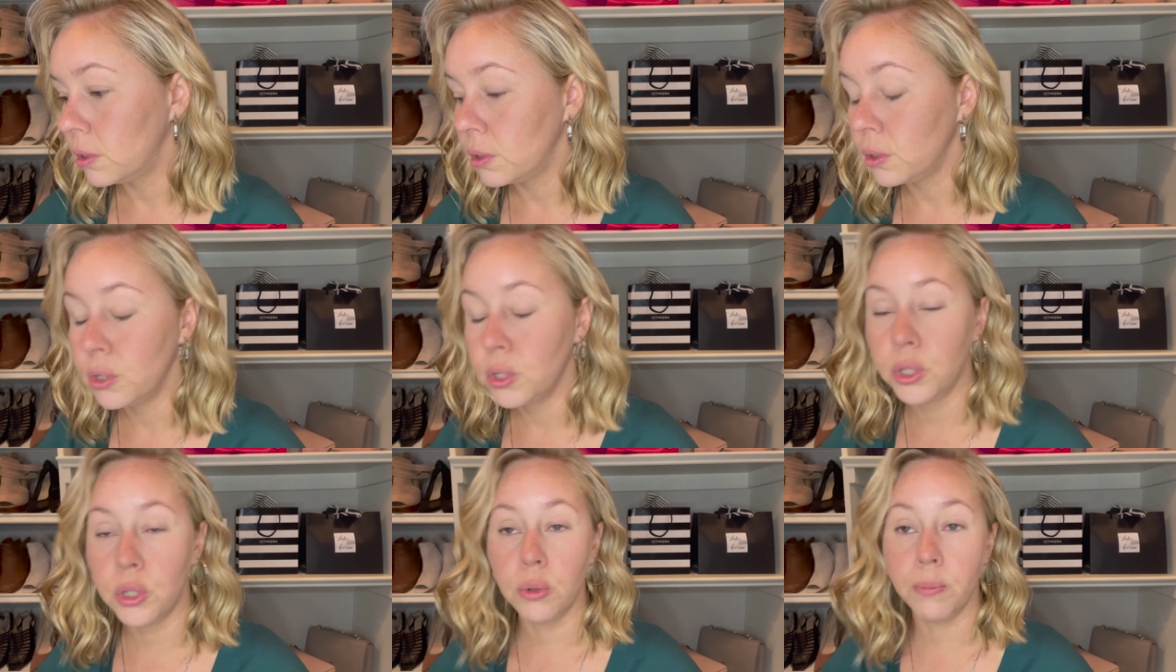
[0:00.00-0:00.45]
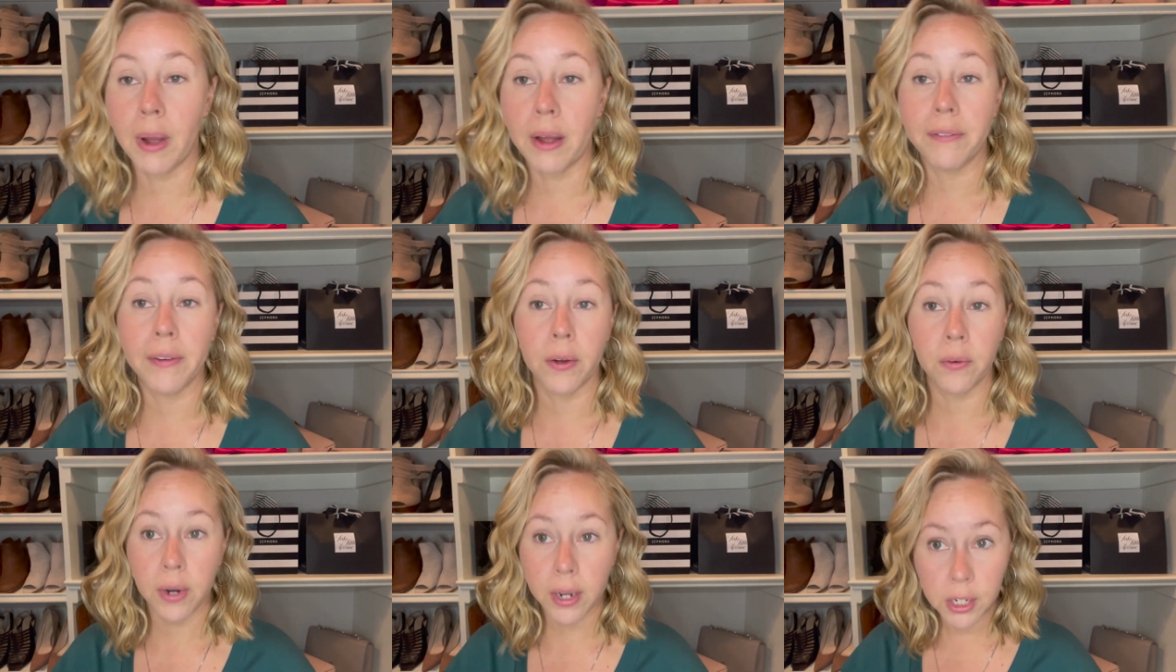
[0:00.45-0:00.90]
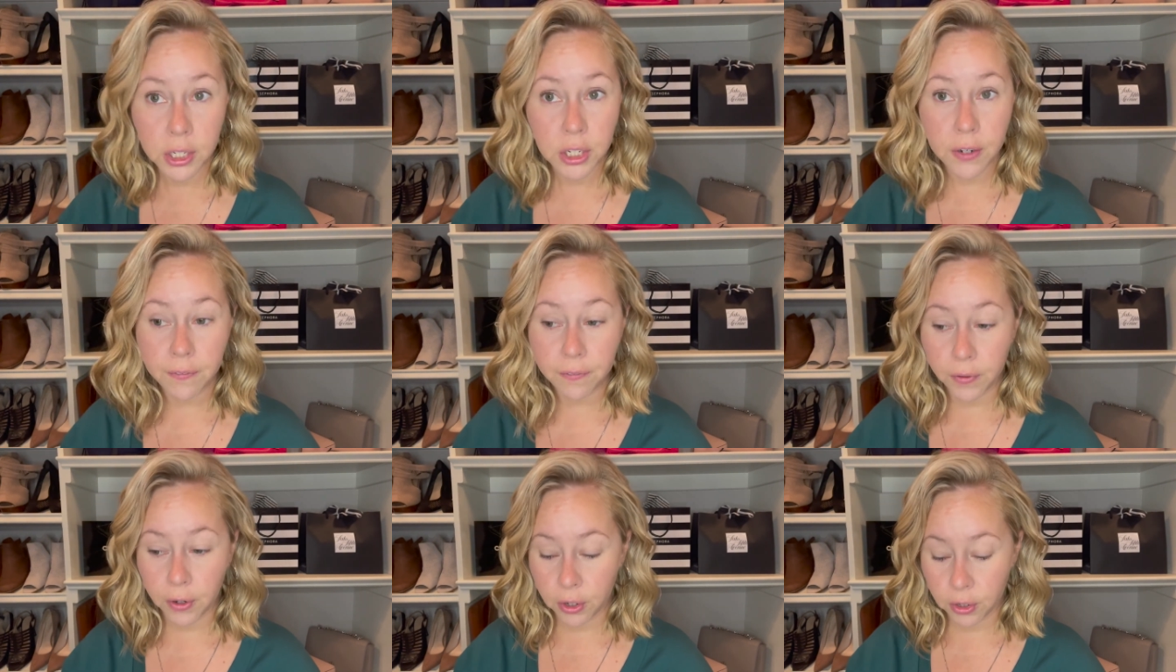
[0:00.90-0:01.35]
do my
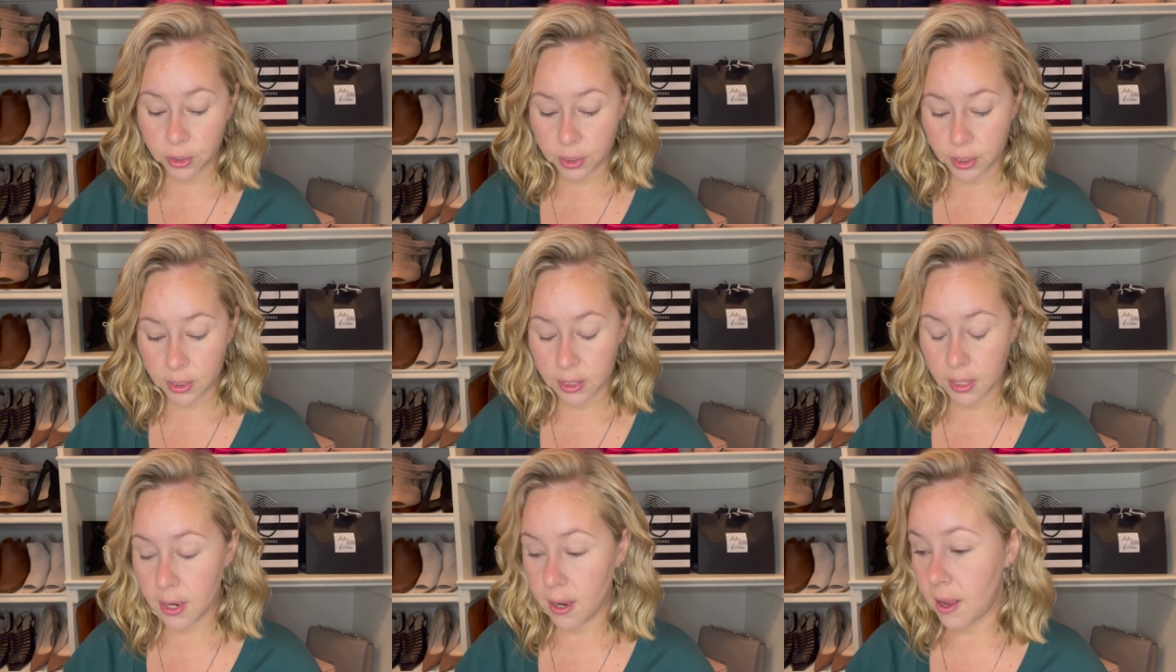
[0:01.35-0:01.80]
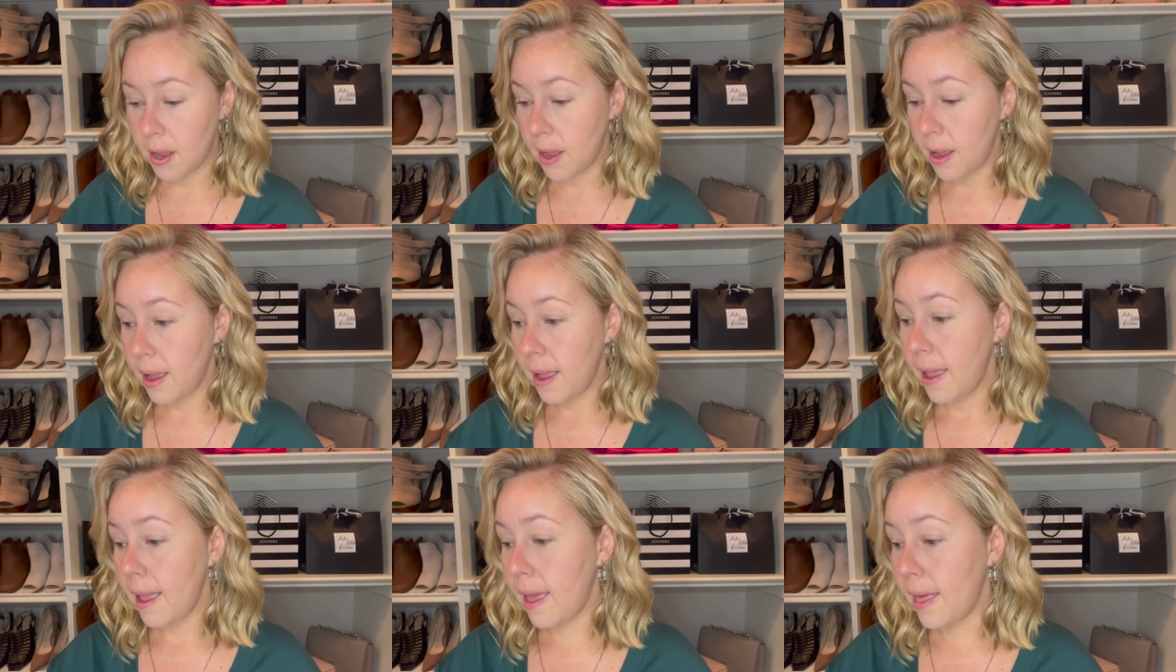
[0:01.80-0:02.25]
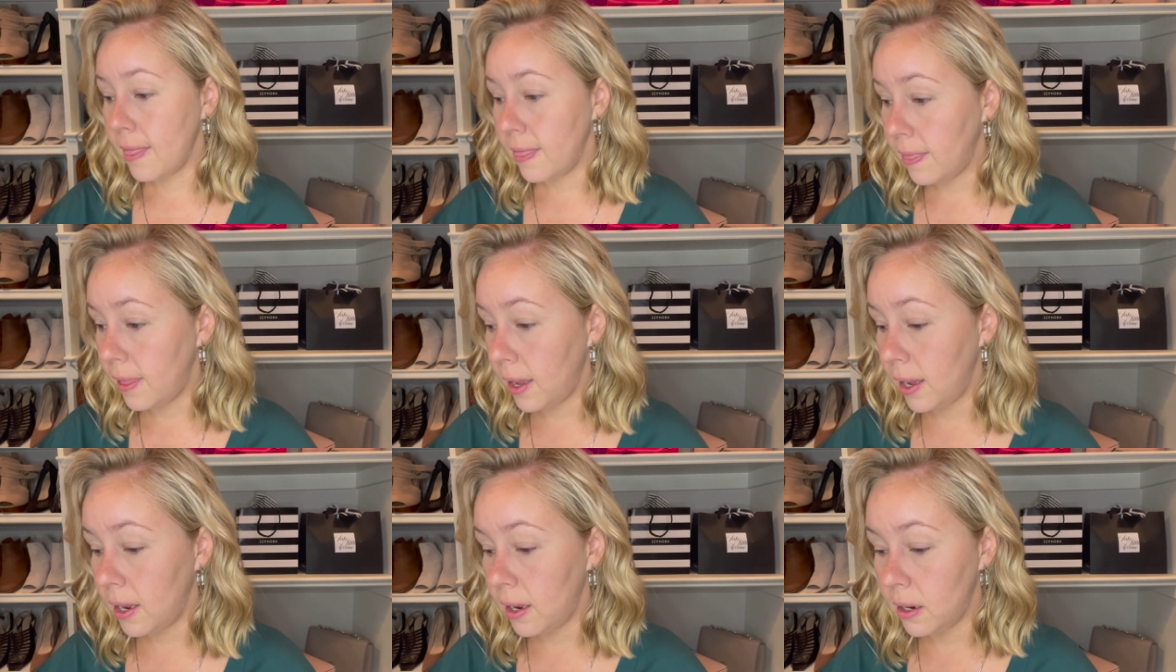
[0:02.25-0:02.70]
foundation first, and
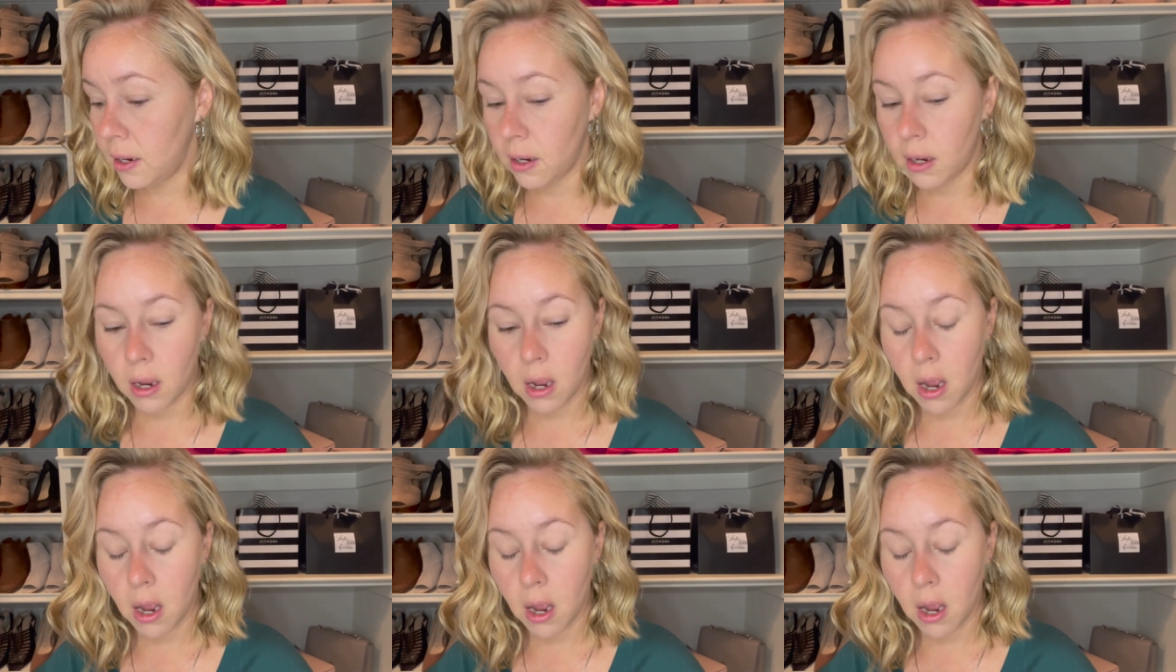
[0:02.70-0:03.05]
then